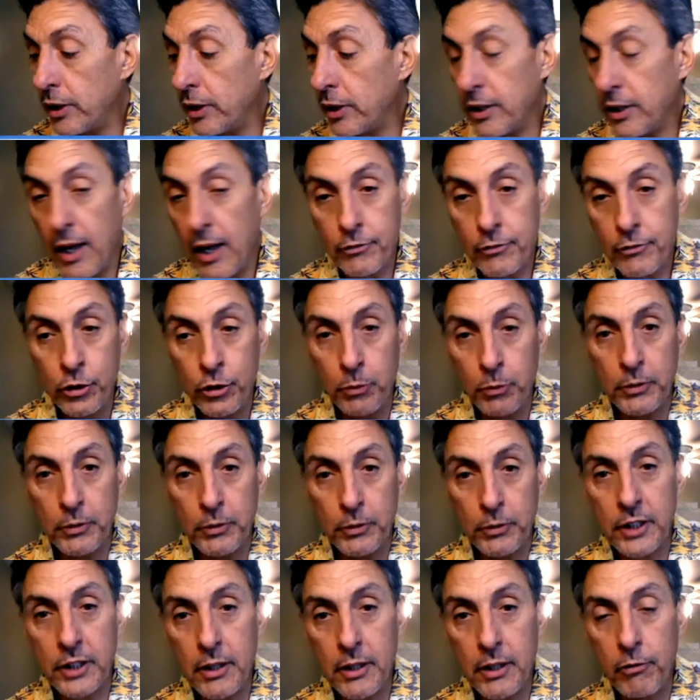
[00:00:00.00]
need to have
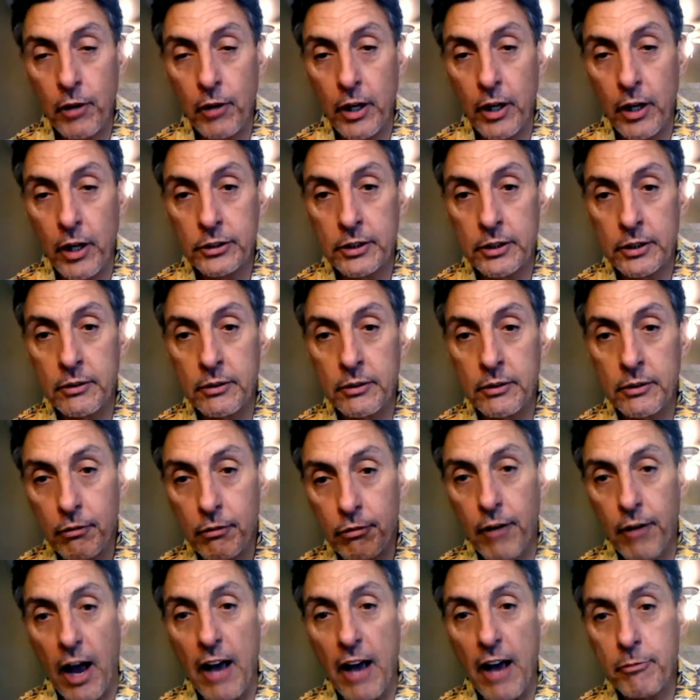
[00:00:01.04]
2% inflation,
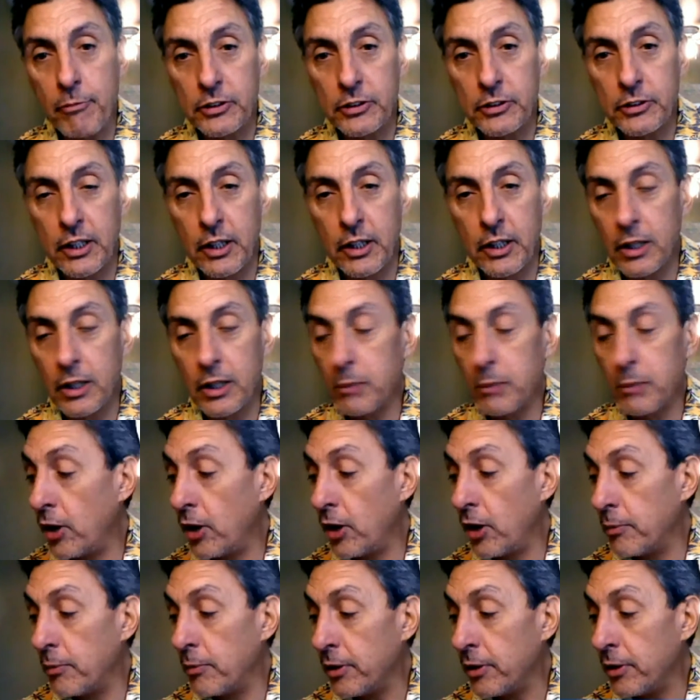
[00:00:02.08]
5%
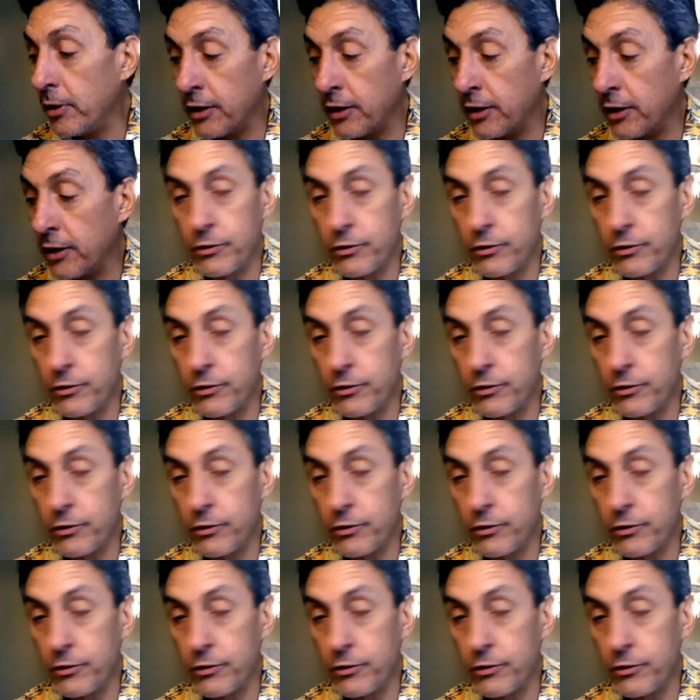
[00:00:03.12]
unemployment, and